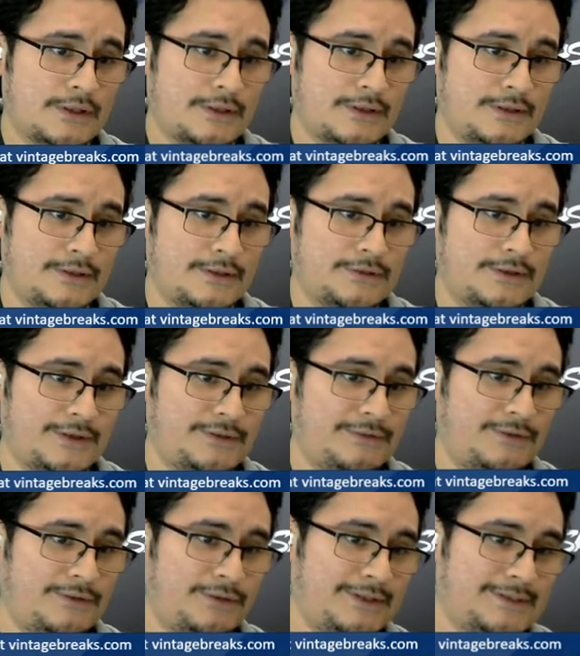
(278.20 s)
it's hard to
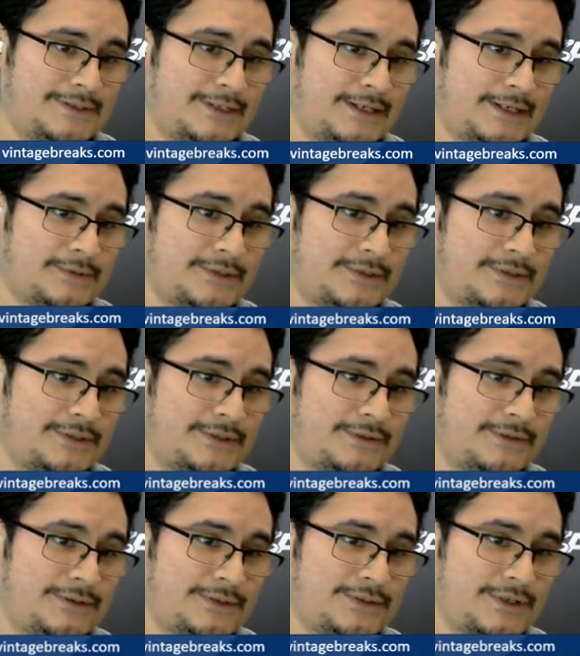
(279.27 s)
even read these names.
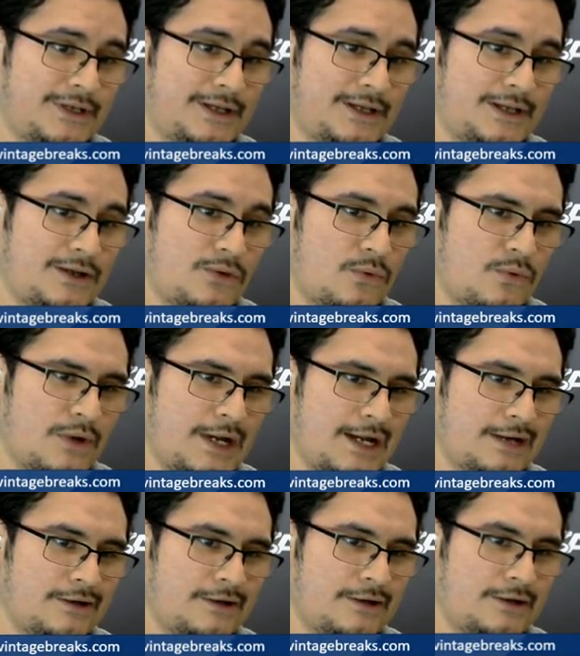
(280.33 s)
Dejan
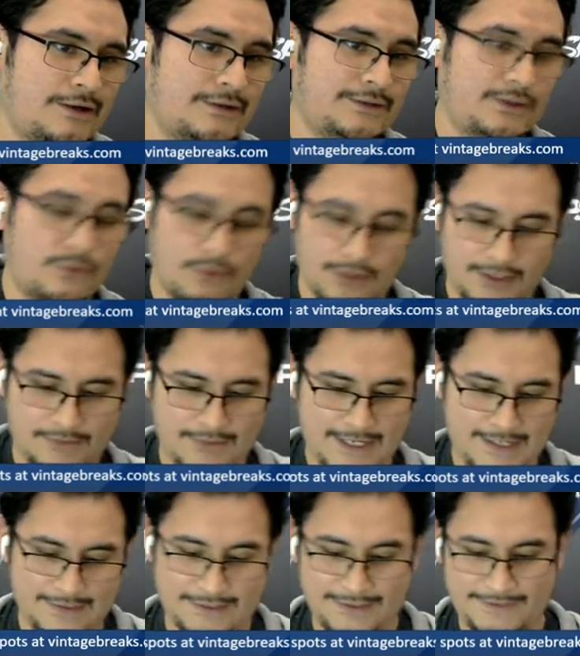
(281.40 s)
Wagner, Dajuan Wagner,